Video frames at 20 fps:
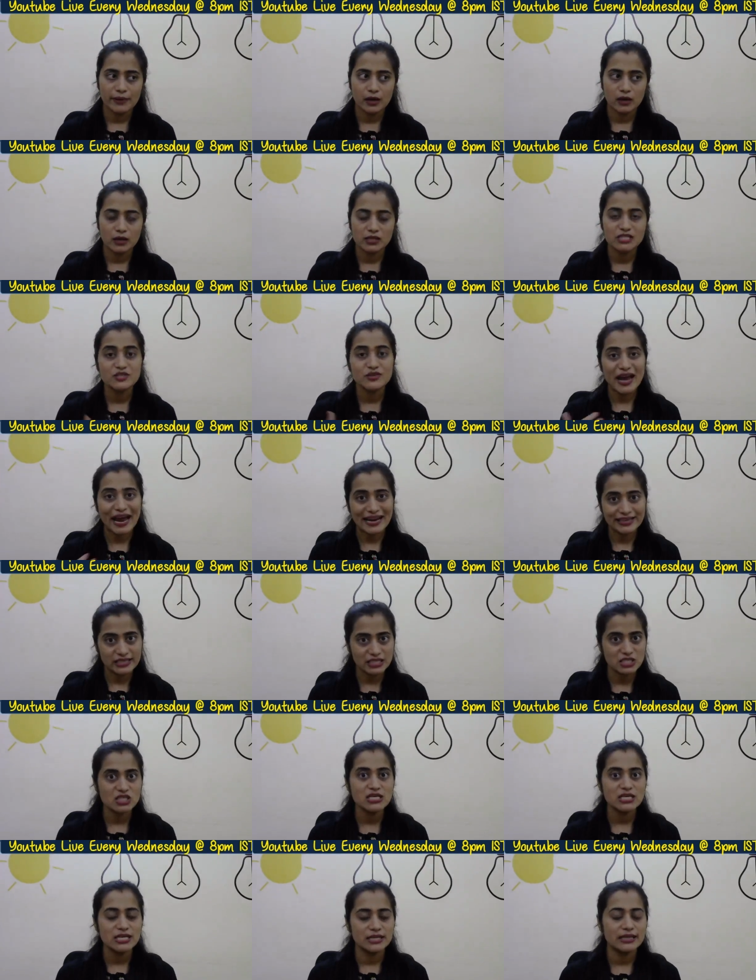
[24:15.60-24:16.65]

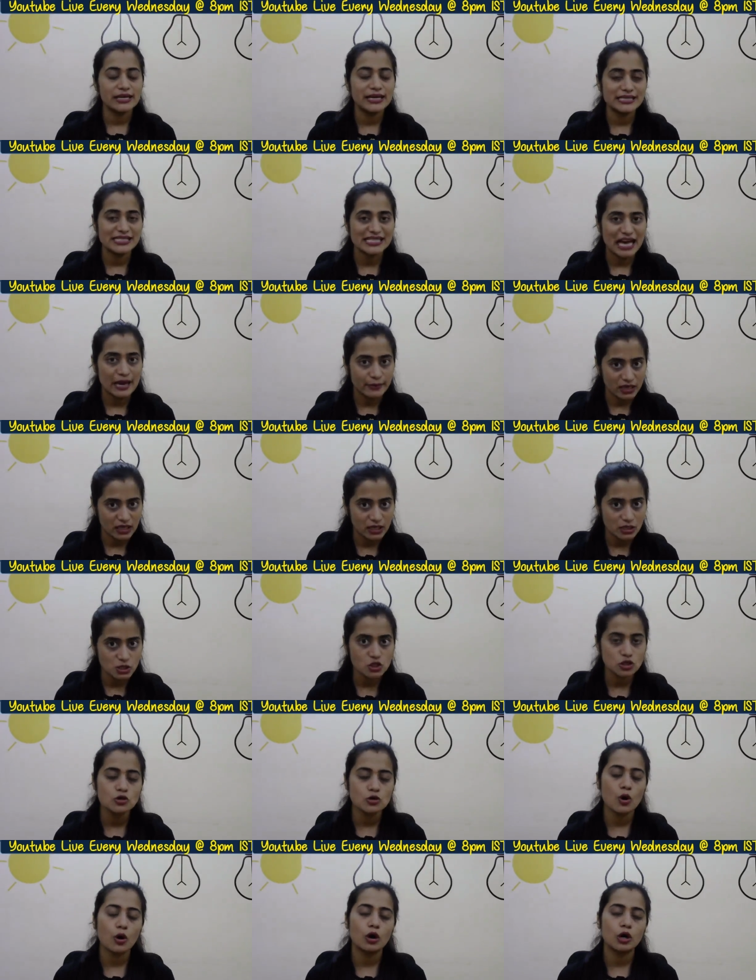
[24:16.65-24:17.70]
strategy in the examination
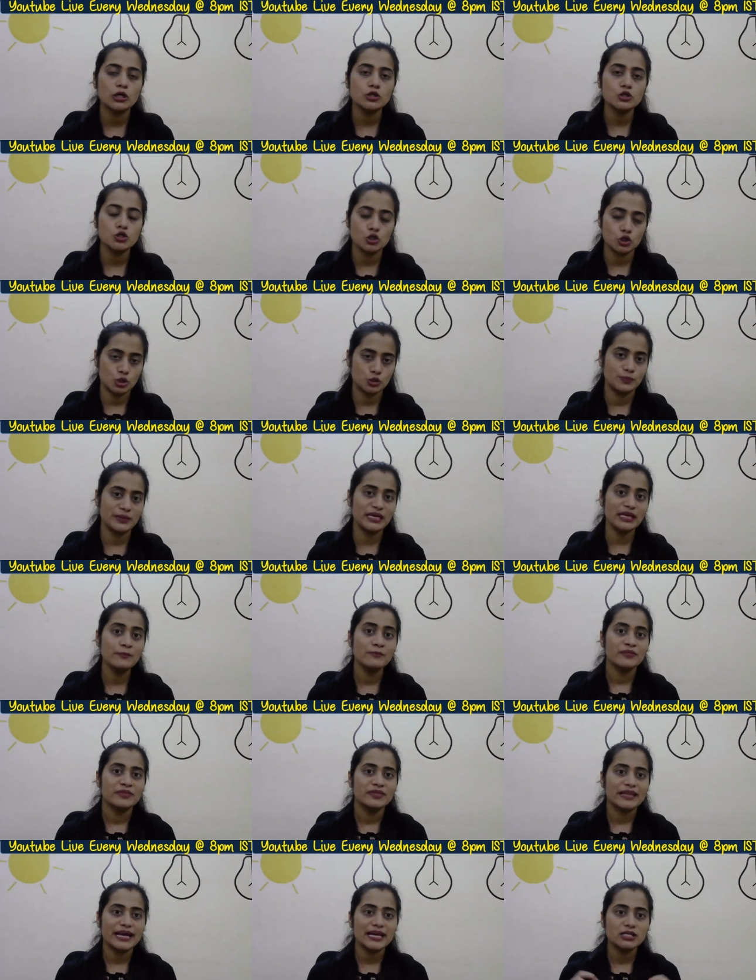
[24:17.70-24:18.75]
hall should be
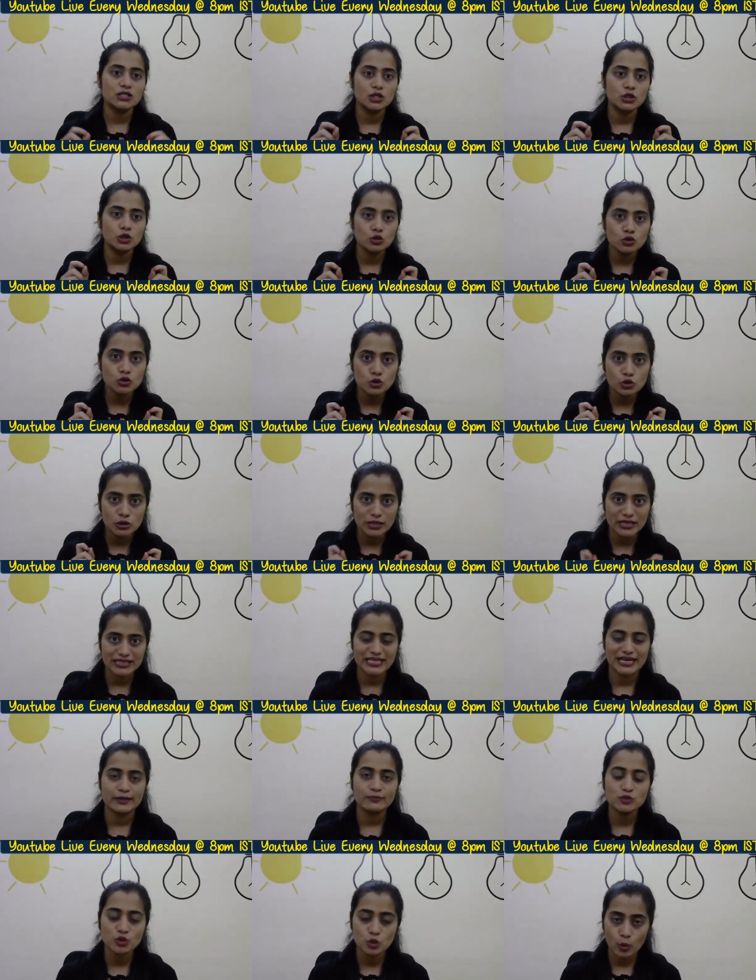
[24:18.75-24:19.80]
that you should
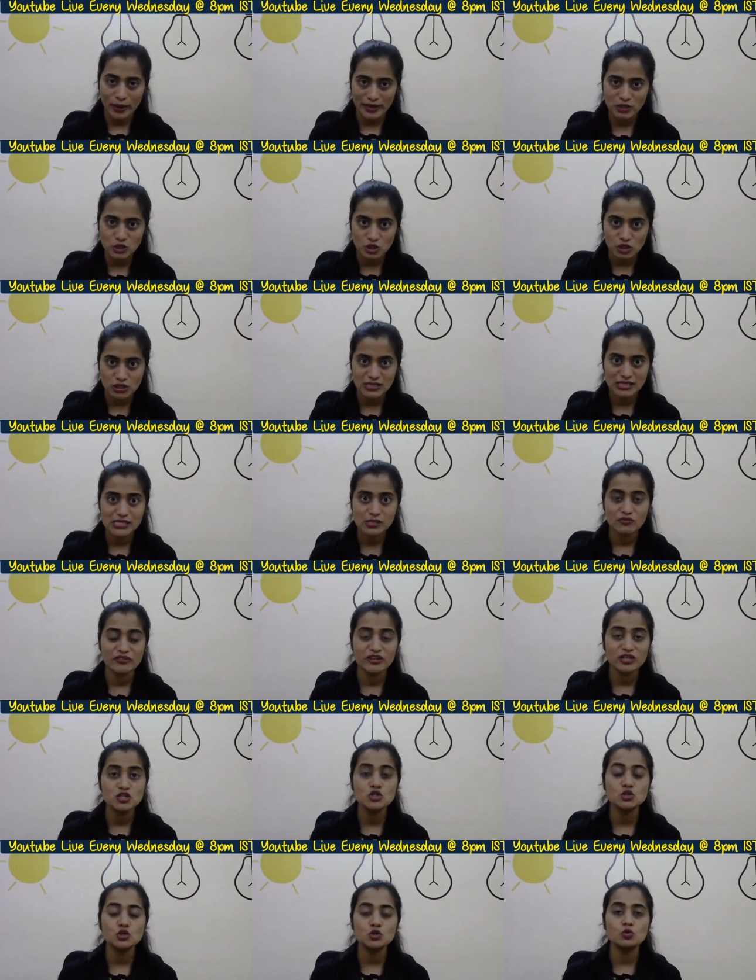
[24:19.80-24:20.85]
attempt questions
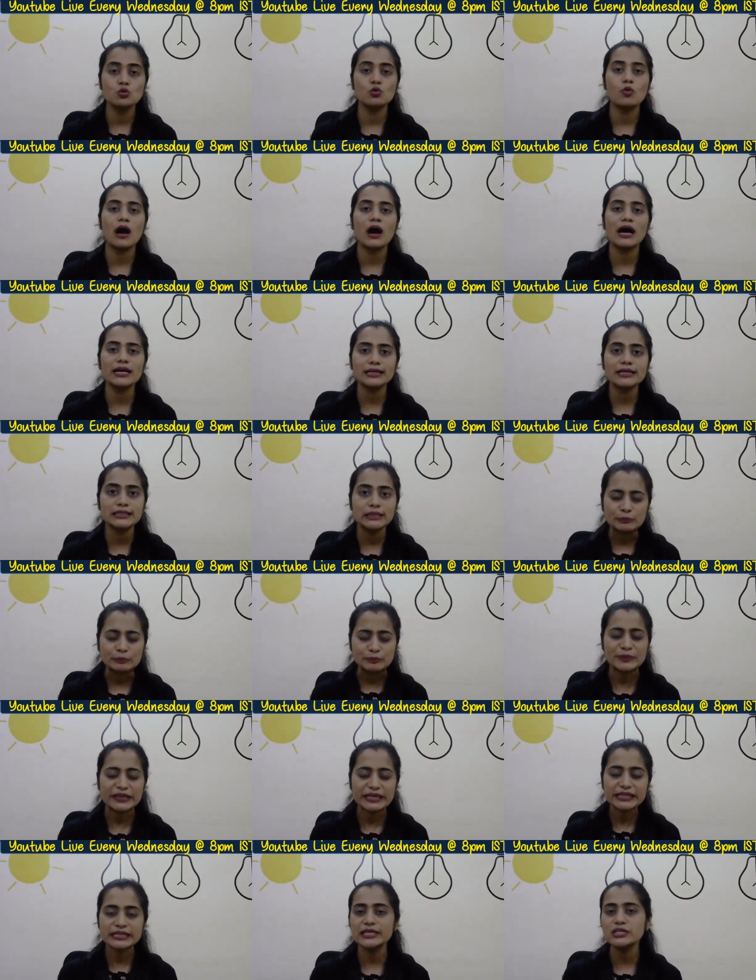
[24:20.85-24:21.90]
which you are
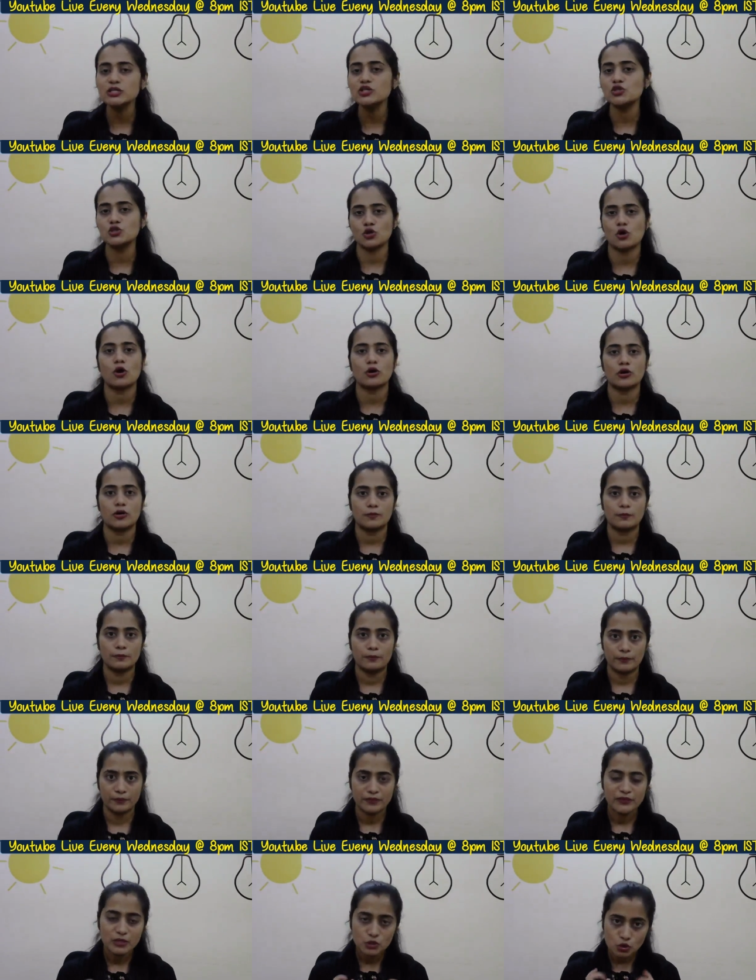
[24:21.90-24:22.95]
completely sure.
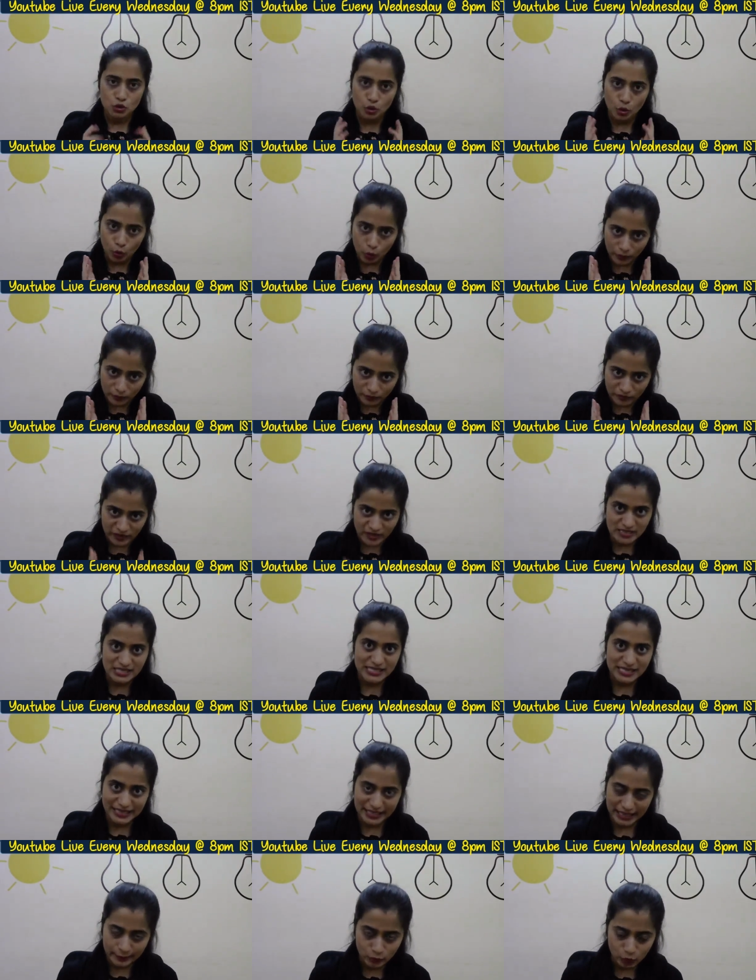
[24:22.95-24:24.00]
So first
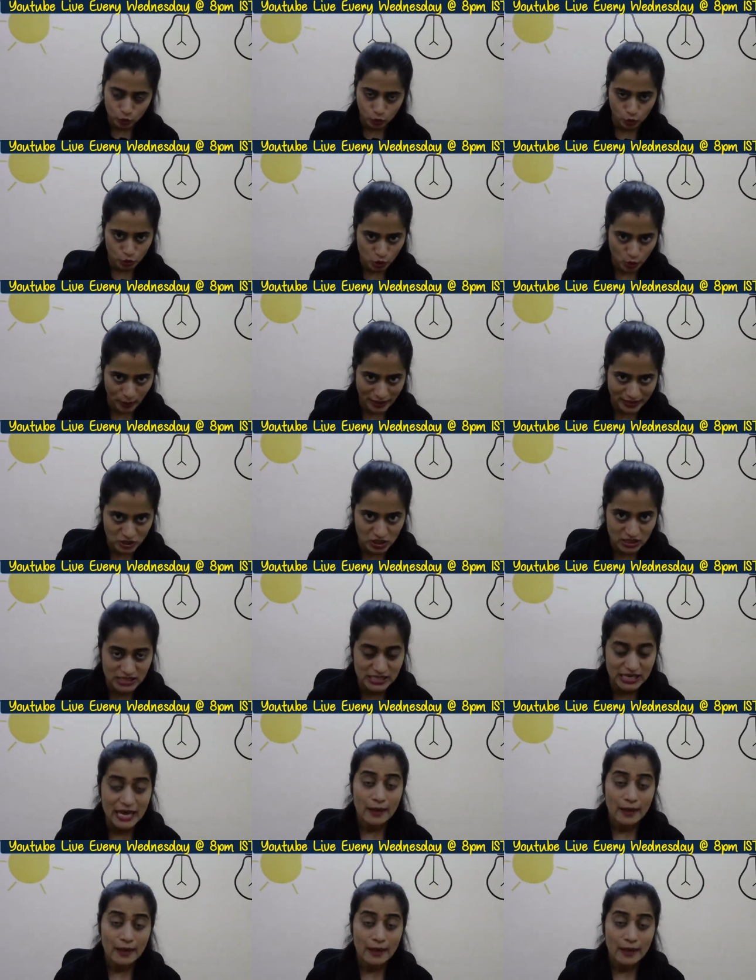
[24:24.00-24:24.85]
attempt those questions.